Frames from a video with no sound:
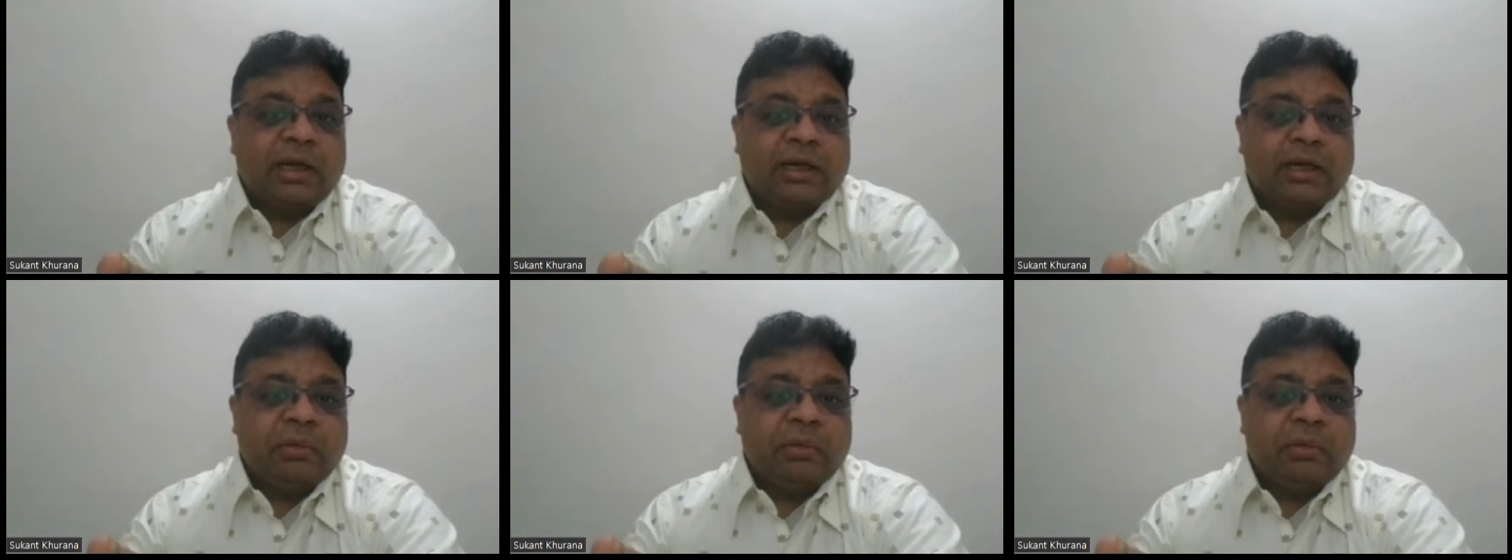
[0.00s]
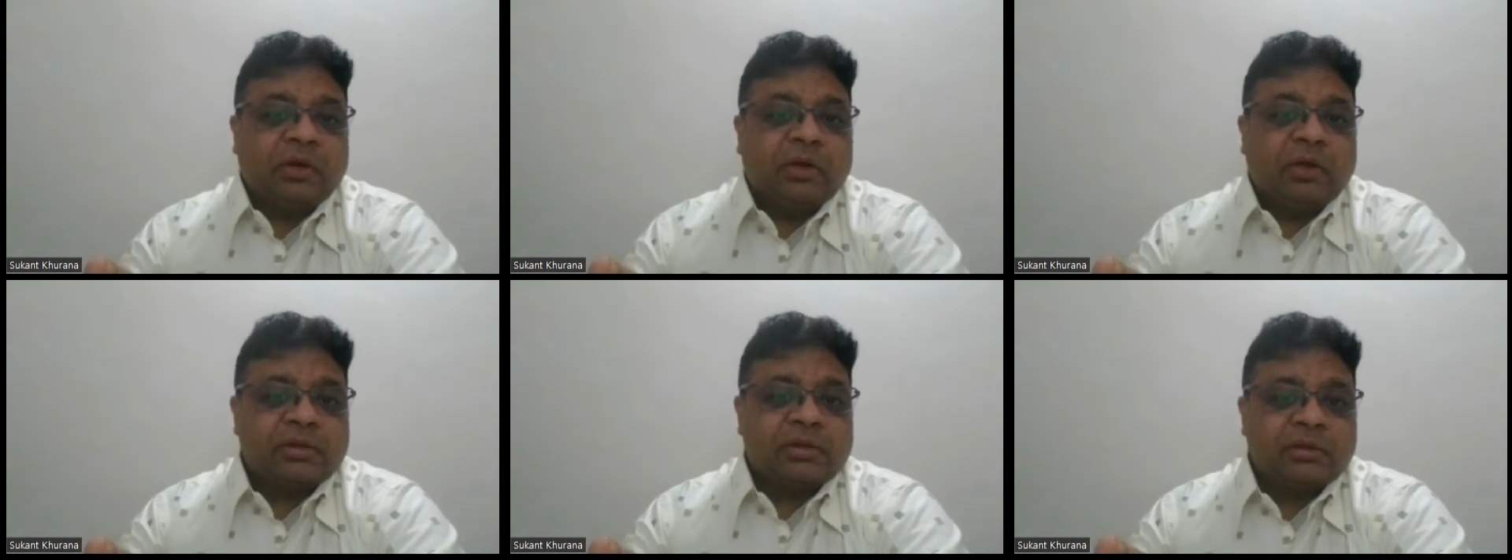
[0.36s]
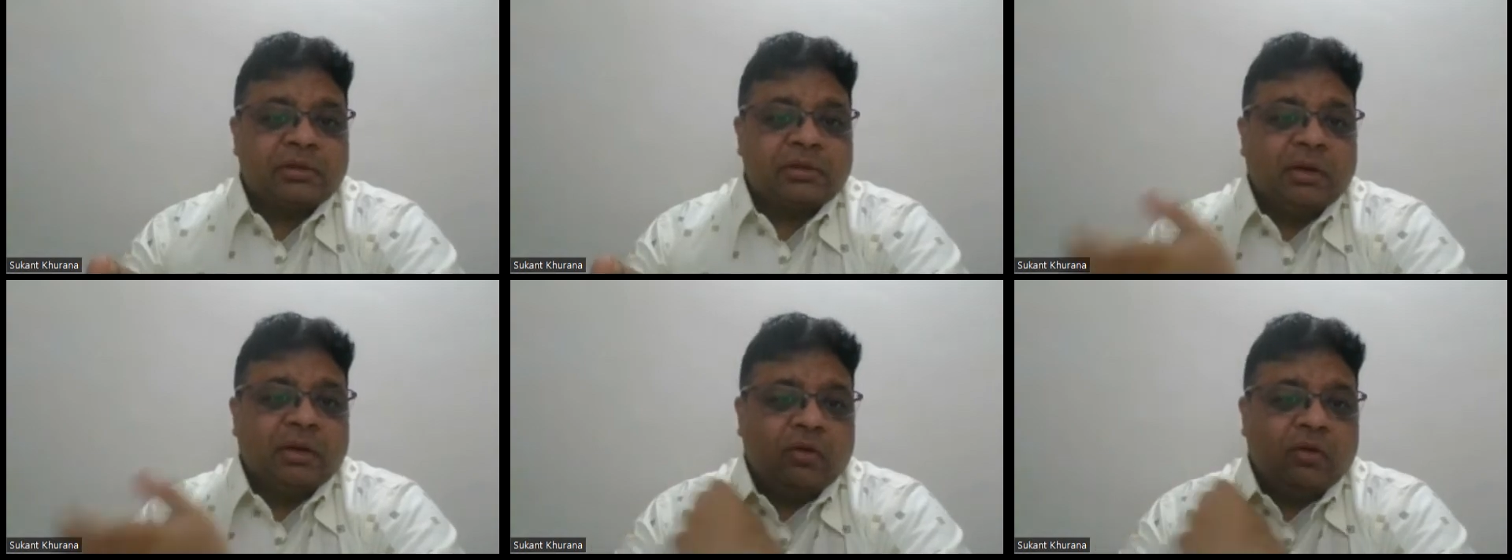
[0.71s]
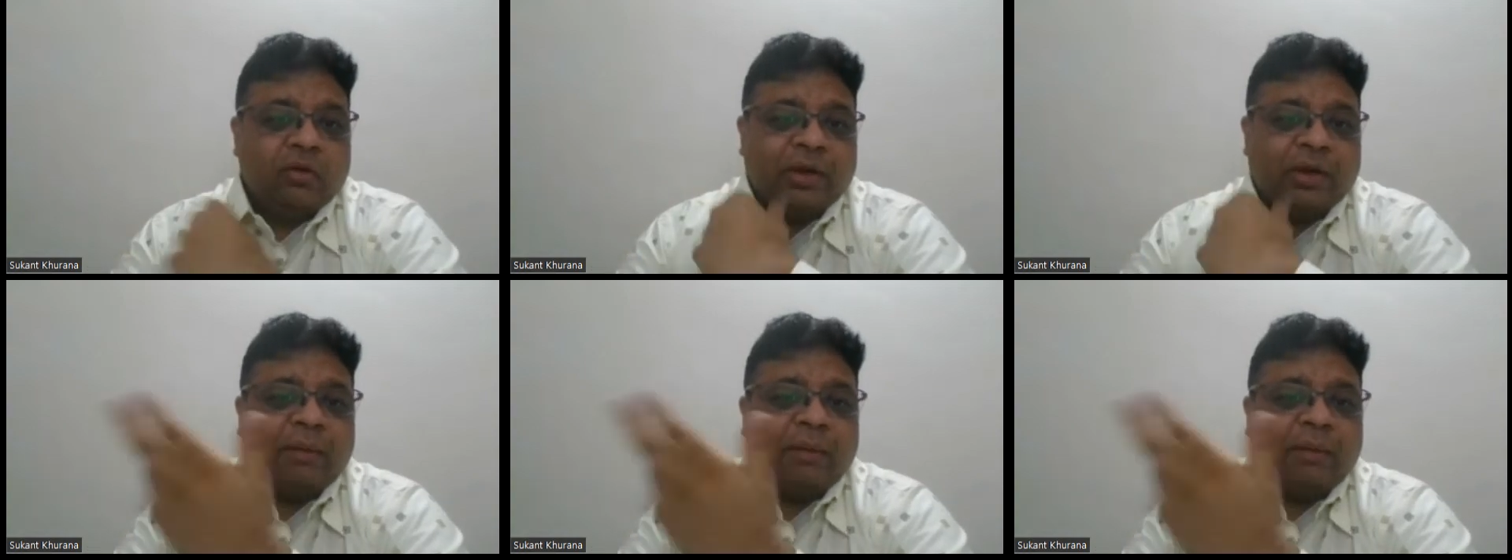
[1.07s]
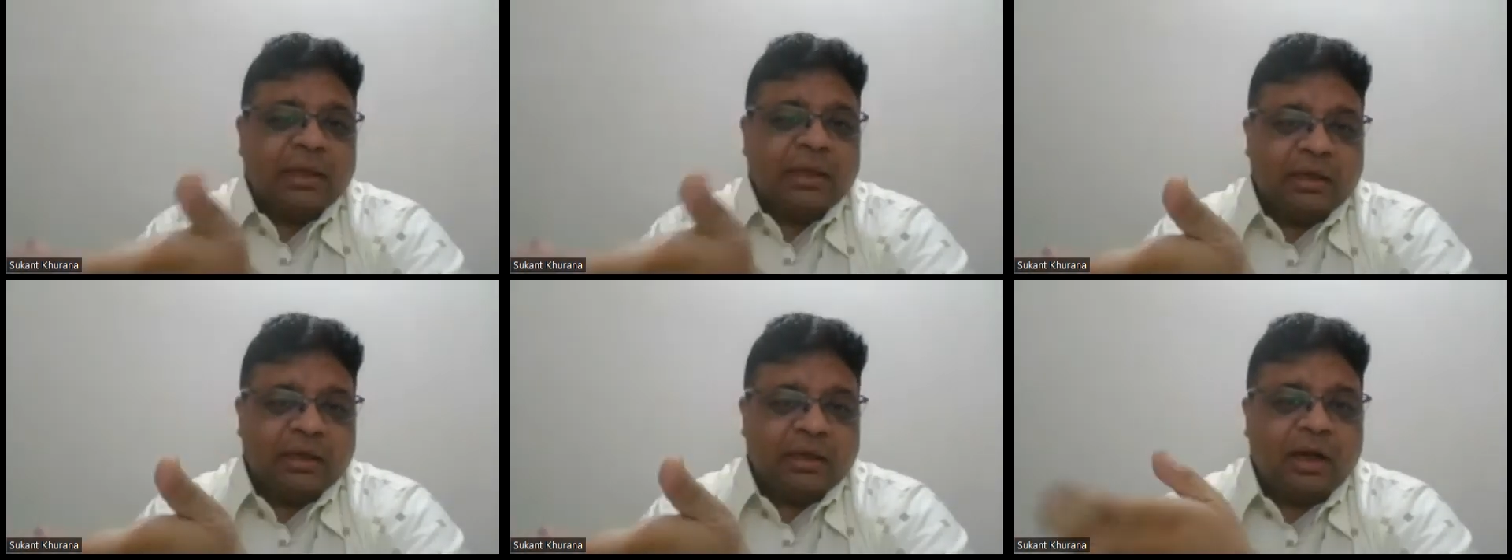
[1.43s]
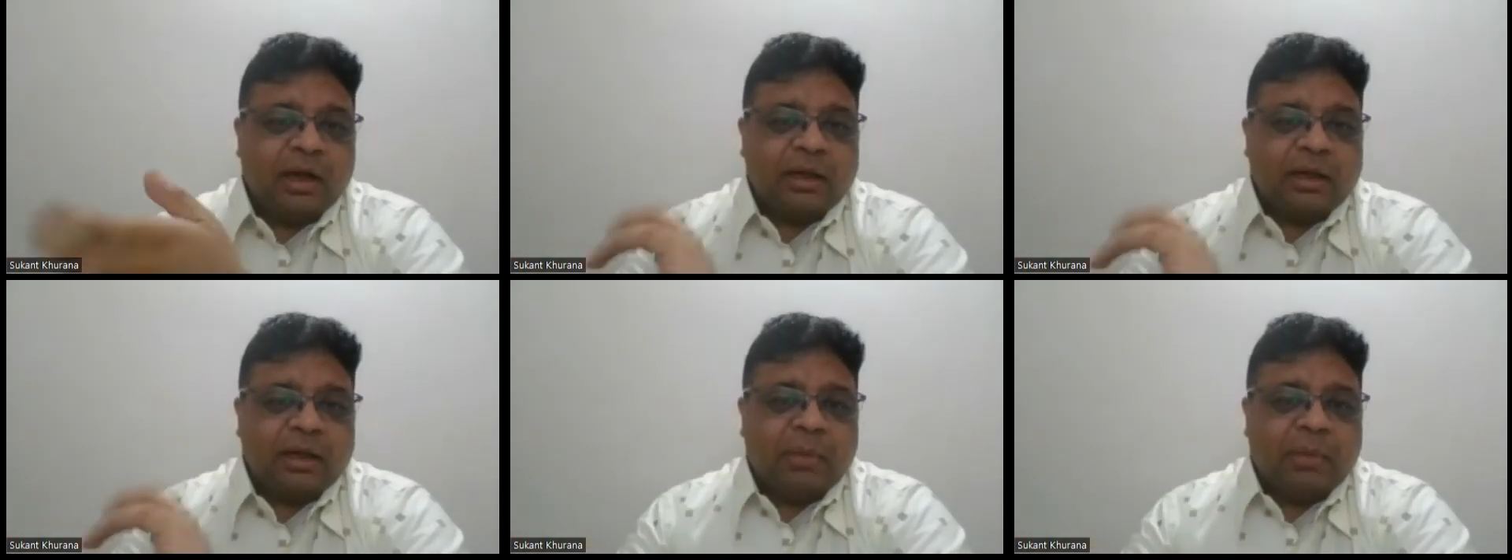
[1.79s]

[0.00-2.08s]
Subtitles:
it because when I'm making art,